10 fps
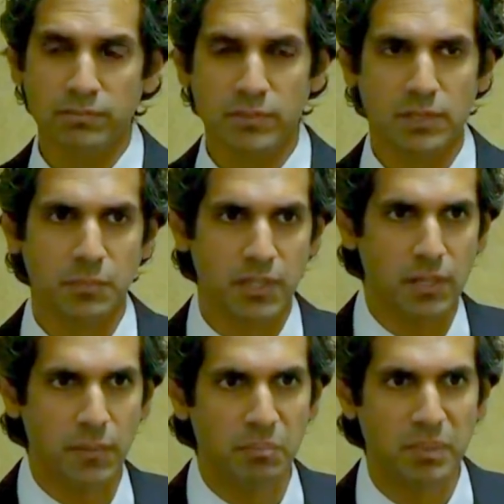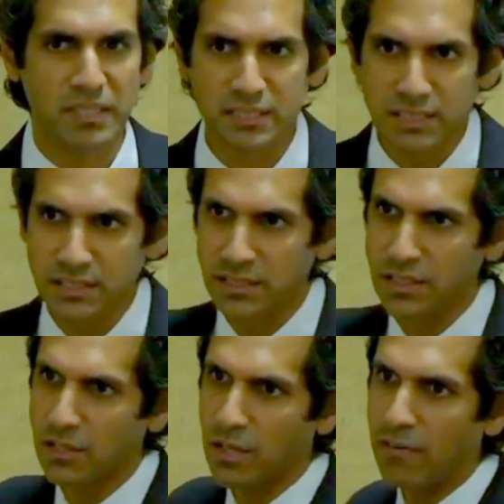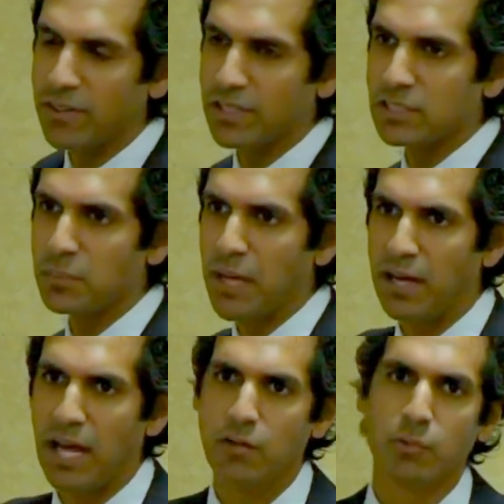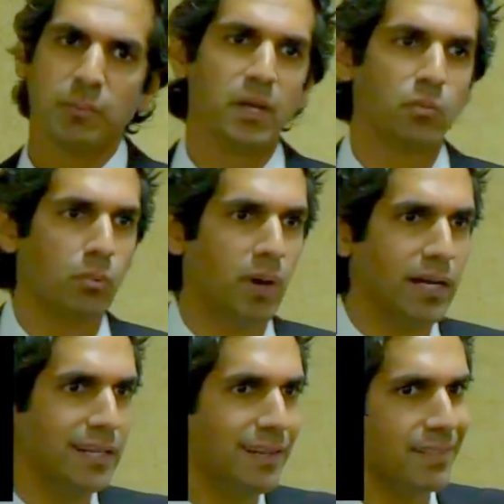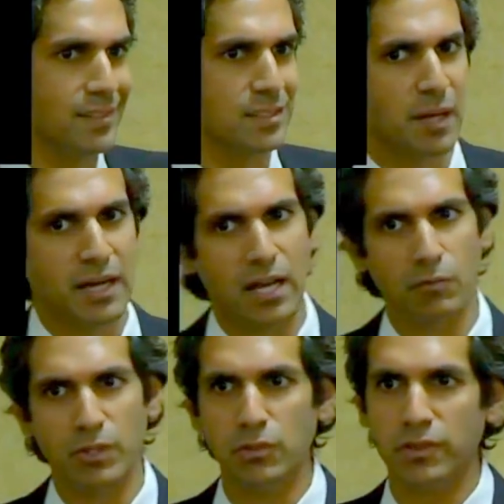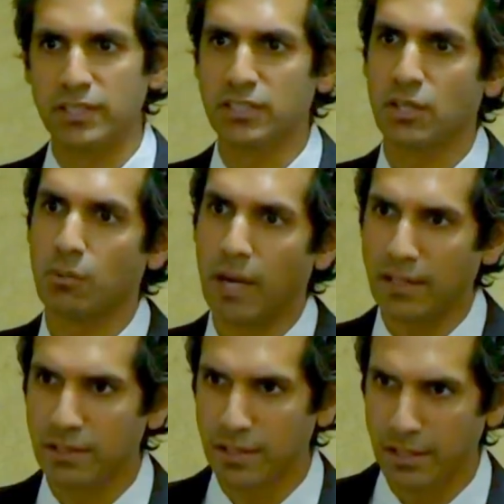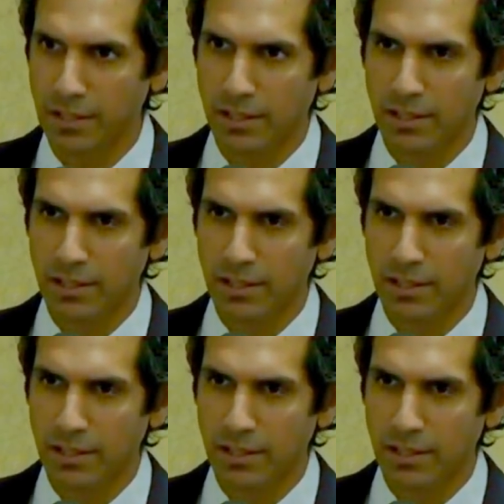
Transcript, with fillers: It's become a business. You know, everything is about how do we make more money and nothing's about how do we do things correctly.